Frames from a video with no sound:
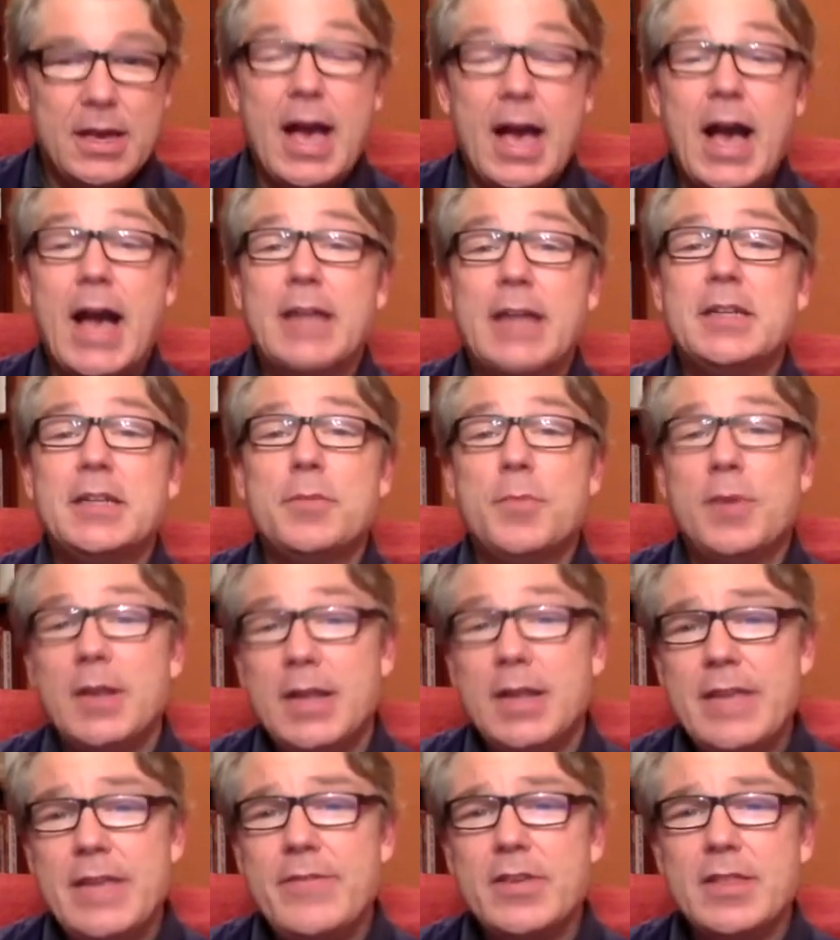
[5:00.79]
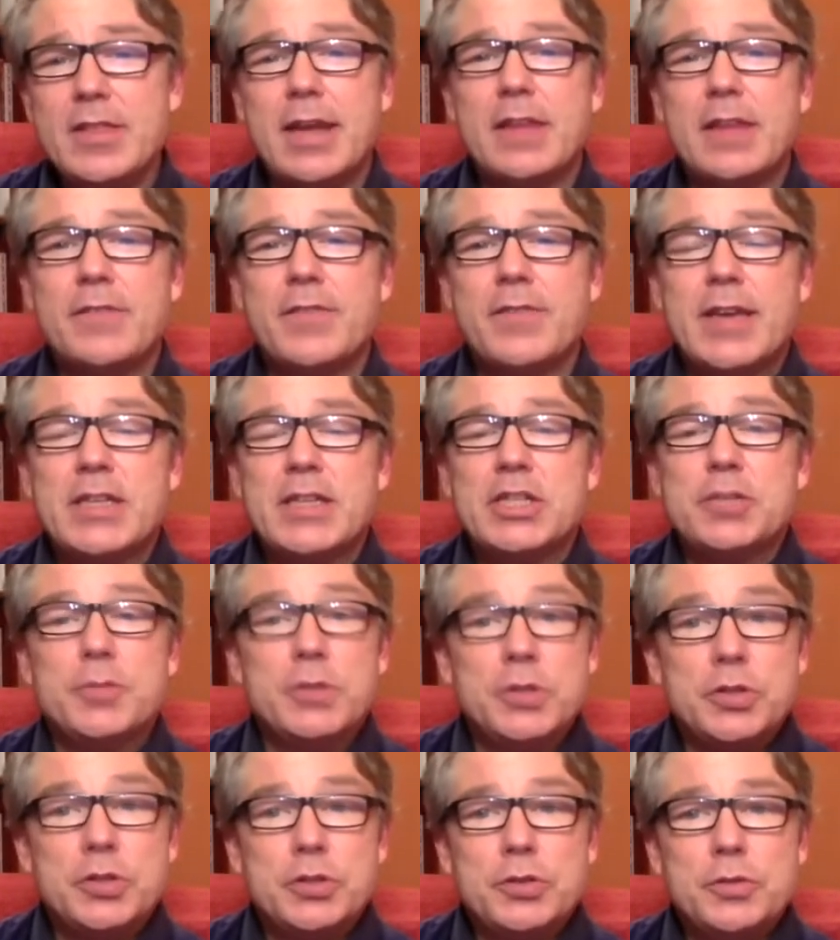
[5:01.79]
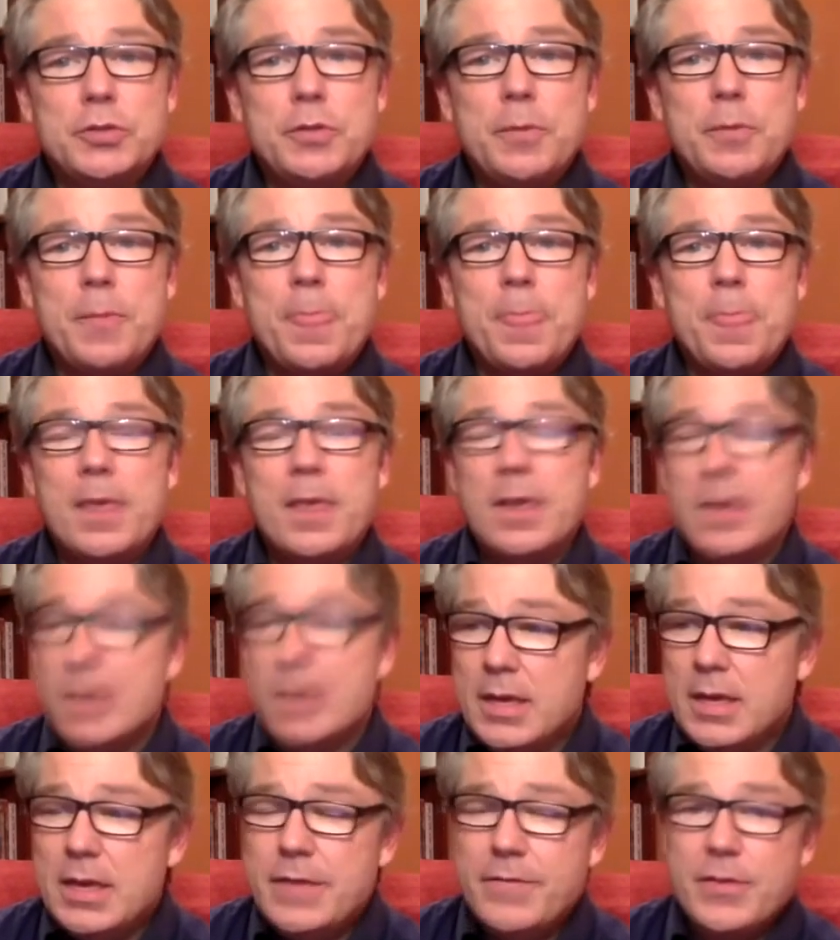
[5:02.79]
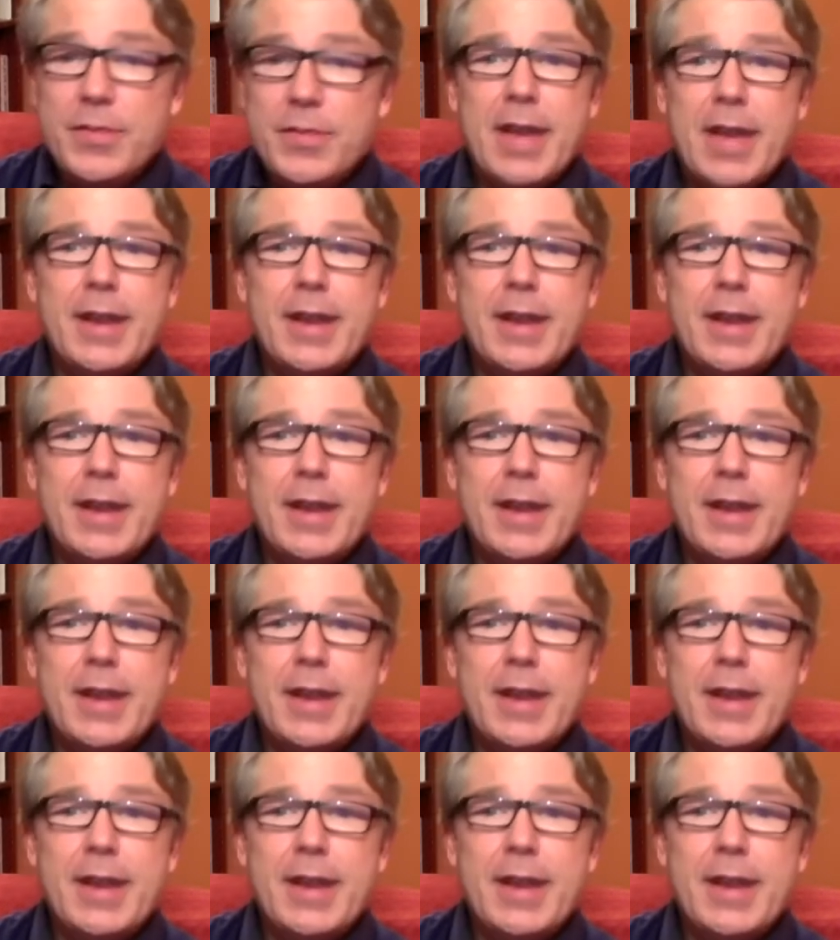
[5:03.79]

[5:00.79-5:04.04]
And in believing that advice to be true, Eve and then